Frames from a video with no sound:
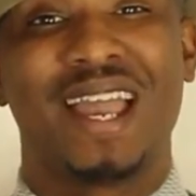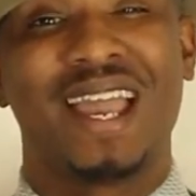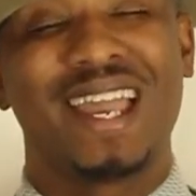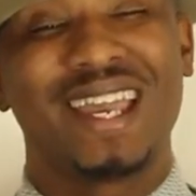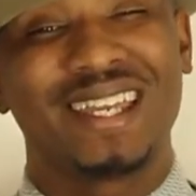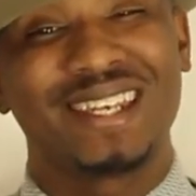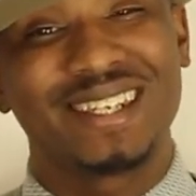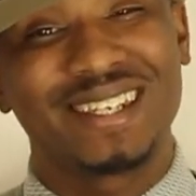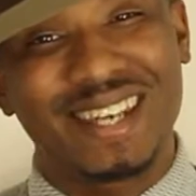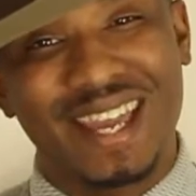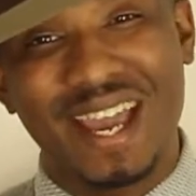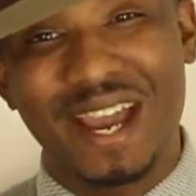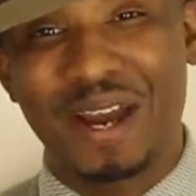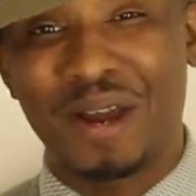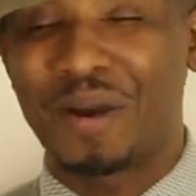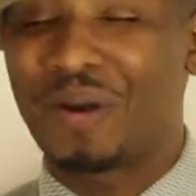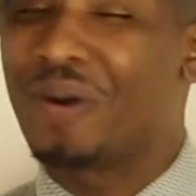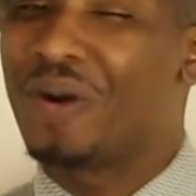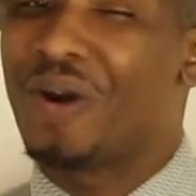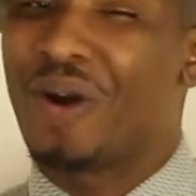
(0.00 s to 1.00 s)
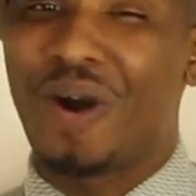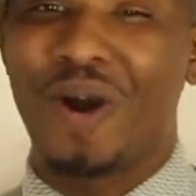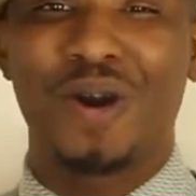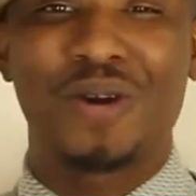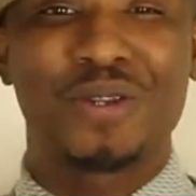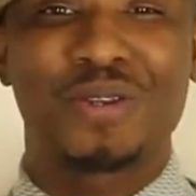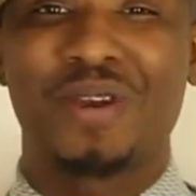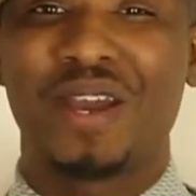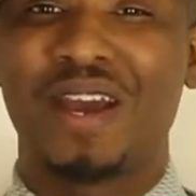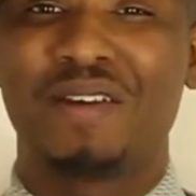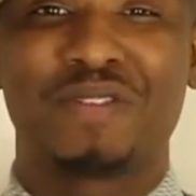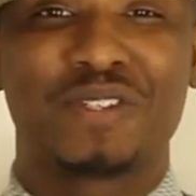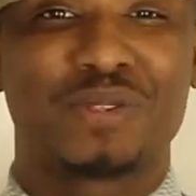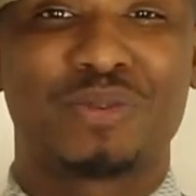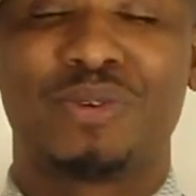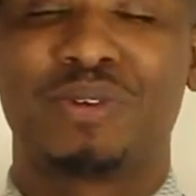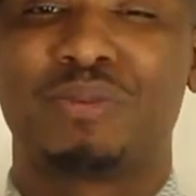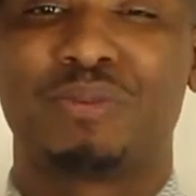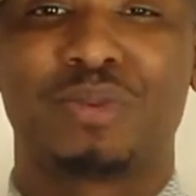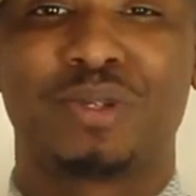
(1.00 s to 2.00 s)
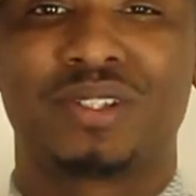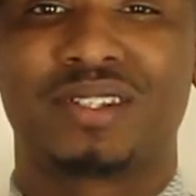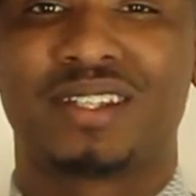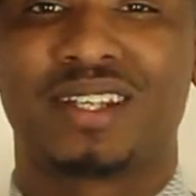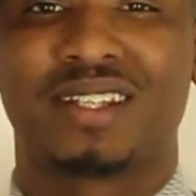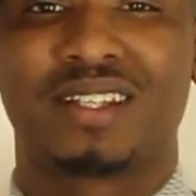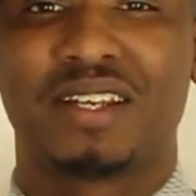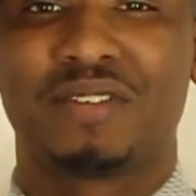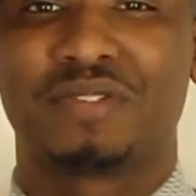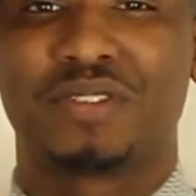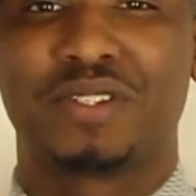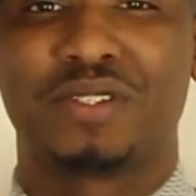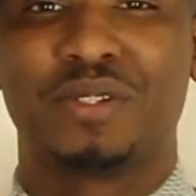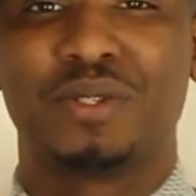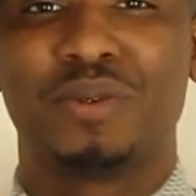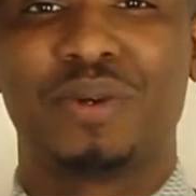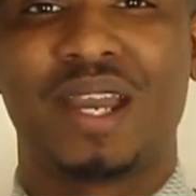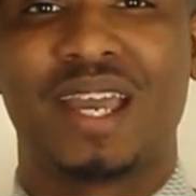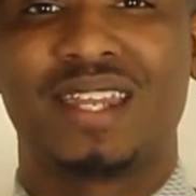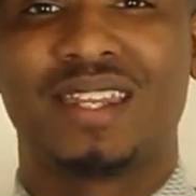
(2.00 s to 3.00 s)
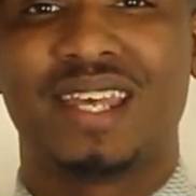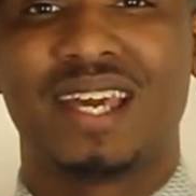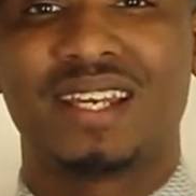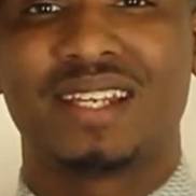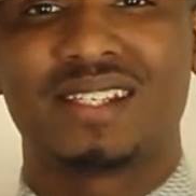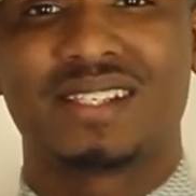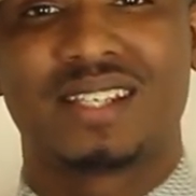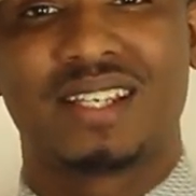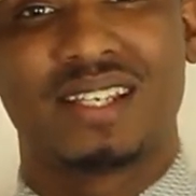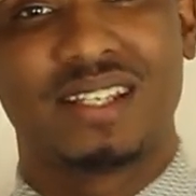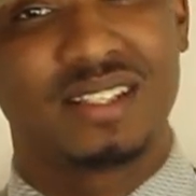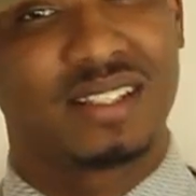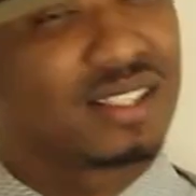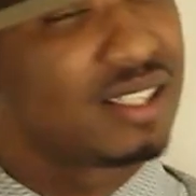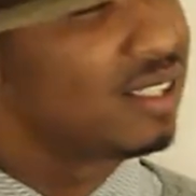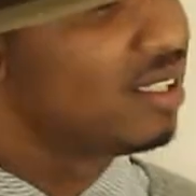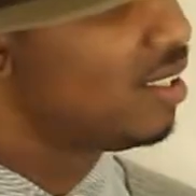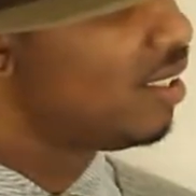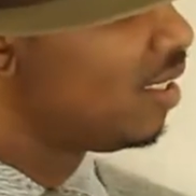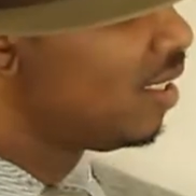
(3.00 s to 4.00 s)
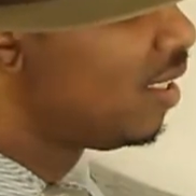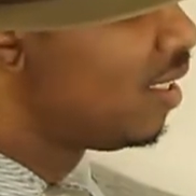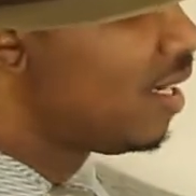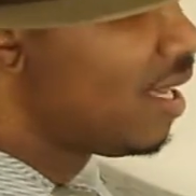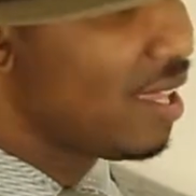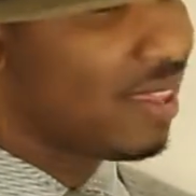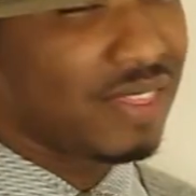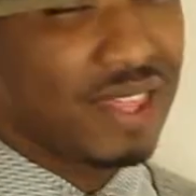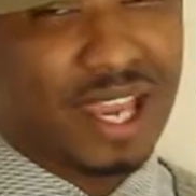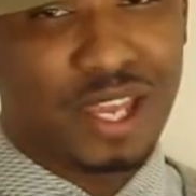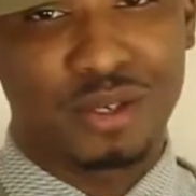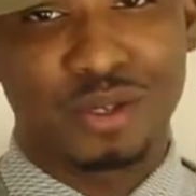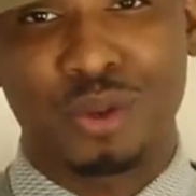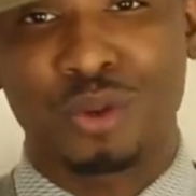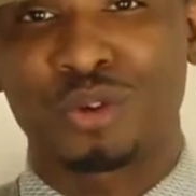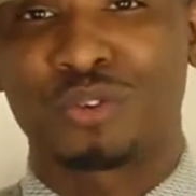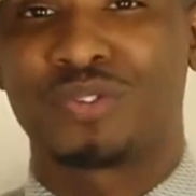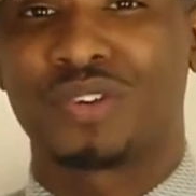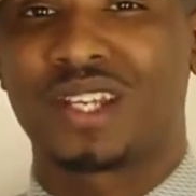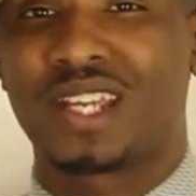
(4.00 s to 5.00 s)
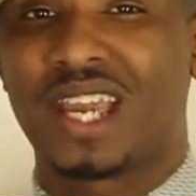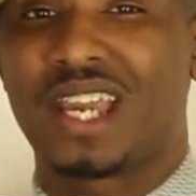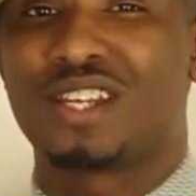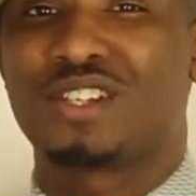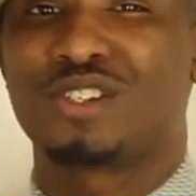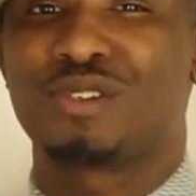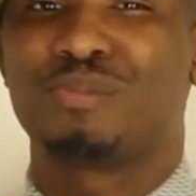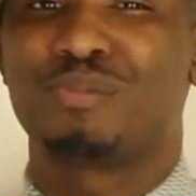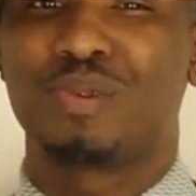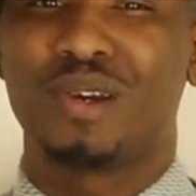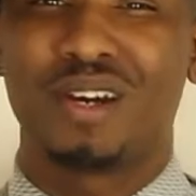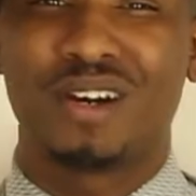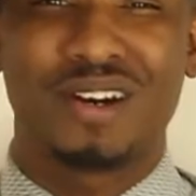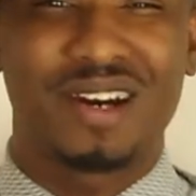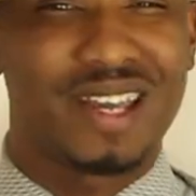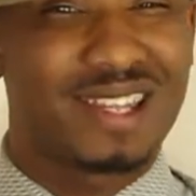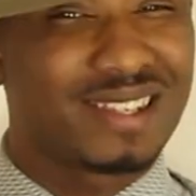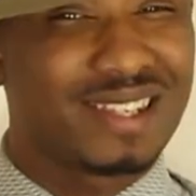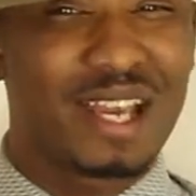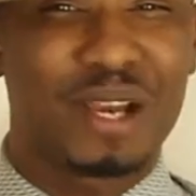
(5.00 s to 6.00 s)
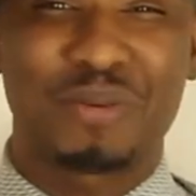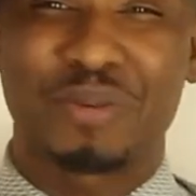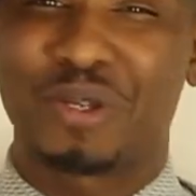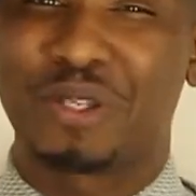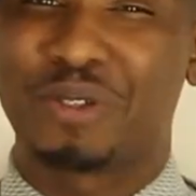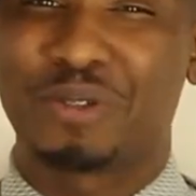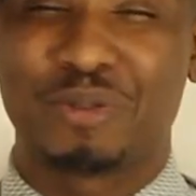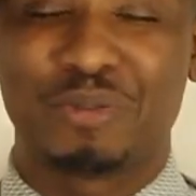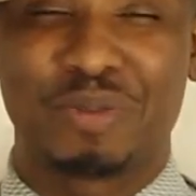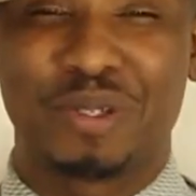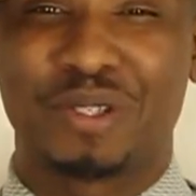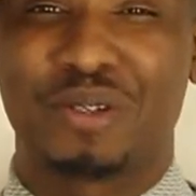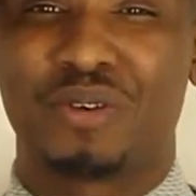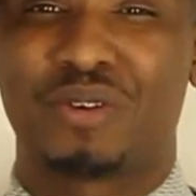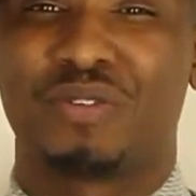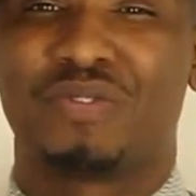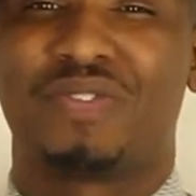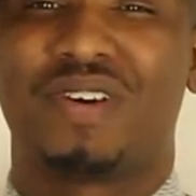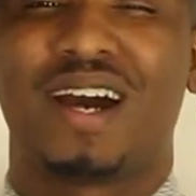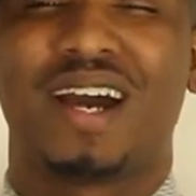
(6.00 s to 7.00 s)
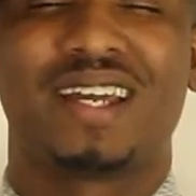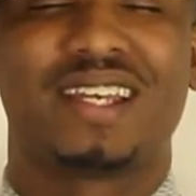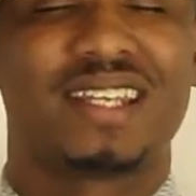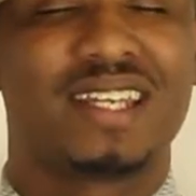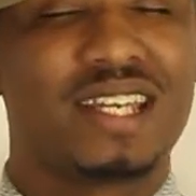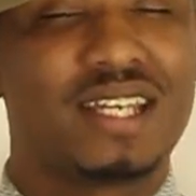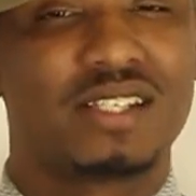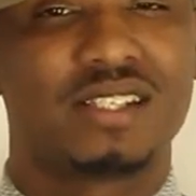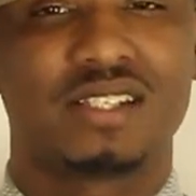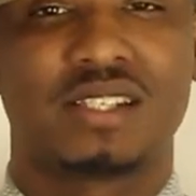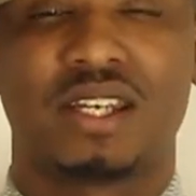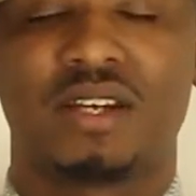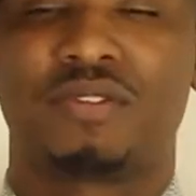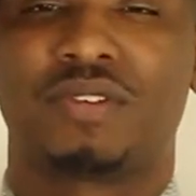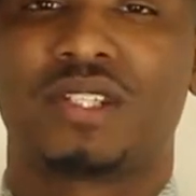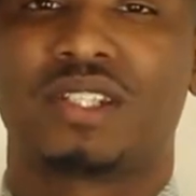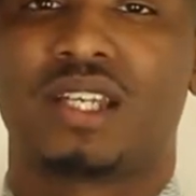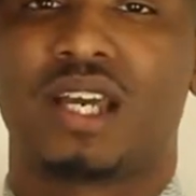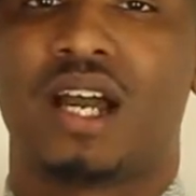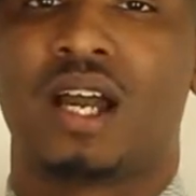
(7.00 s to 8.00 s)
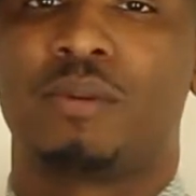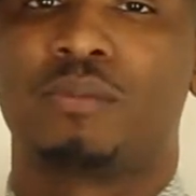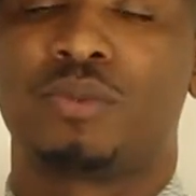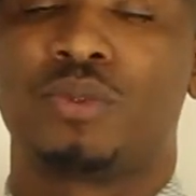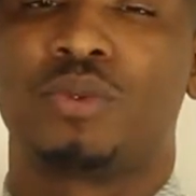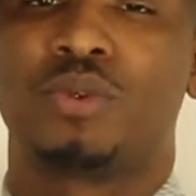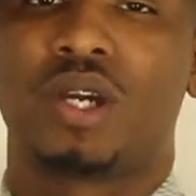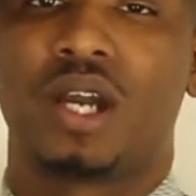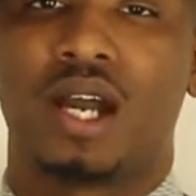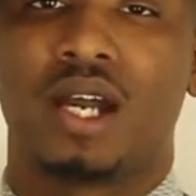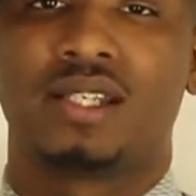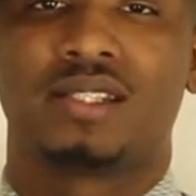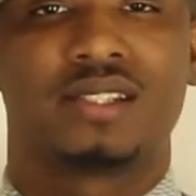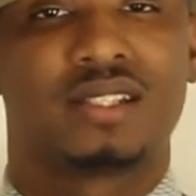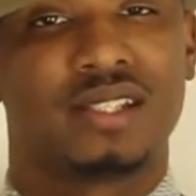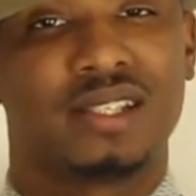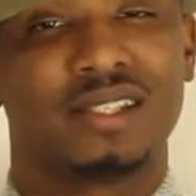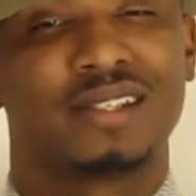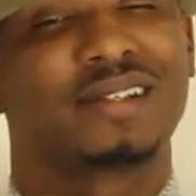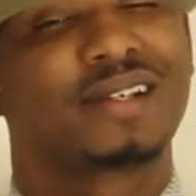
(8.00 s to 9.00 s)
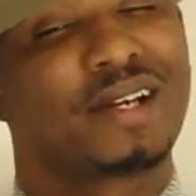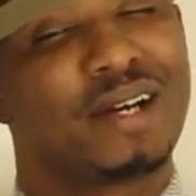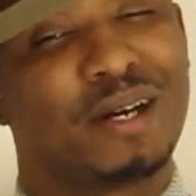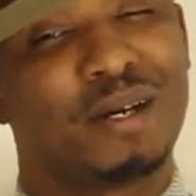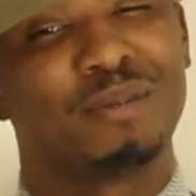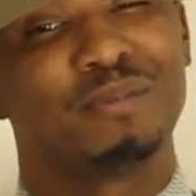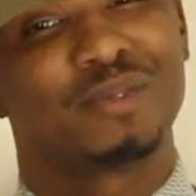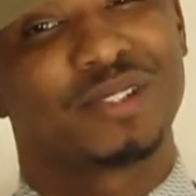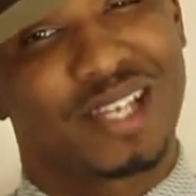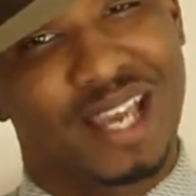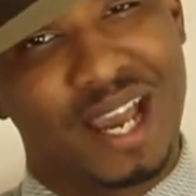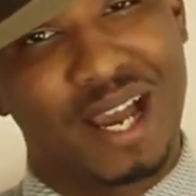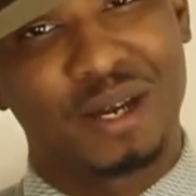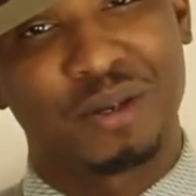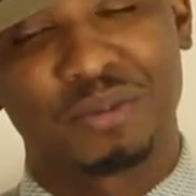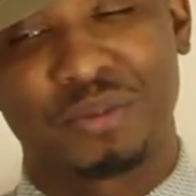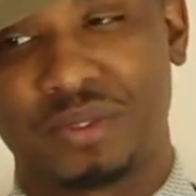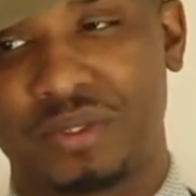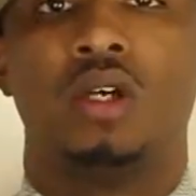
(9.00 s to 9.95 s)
And now all you have is one more thing left to do, and that is hit that notification bell, and that way you will be notified each and every time new content comes out.